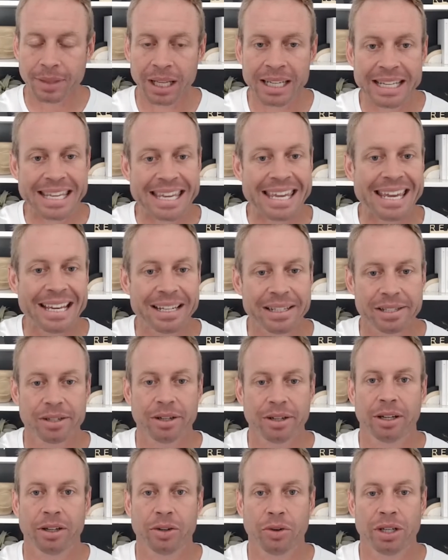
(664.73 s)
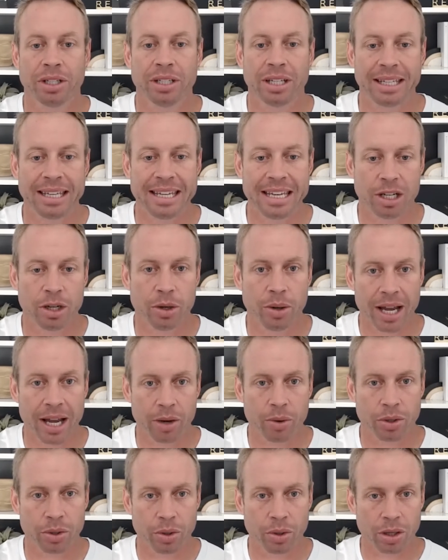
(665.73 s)
And he had started going to Quito,
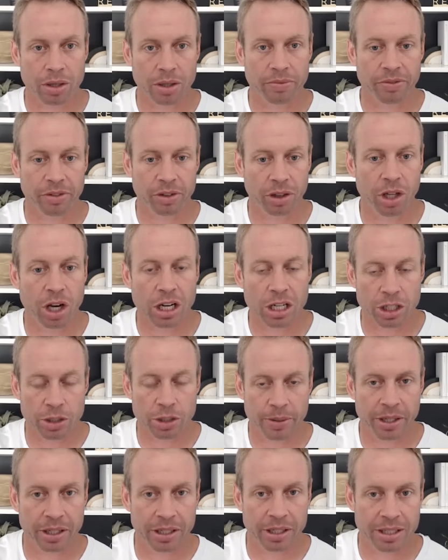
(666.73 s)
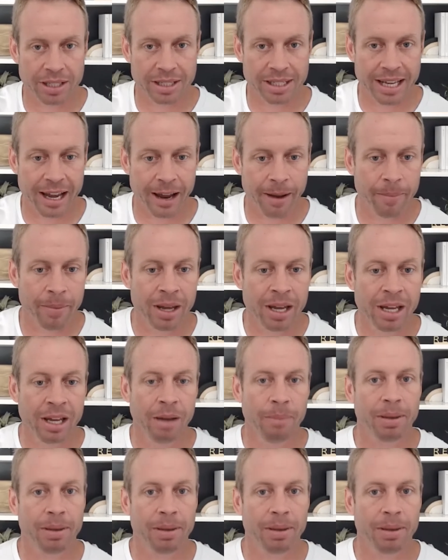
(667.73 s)
Ecuador for large periods of time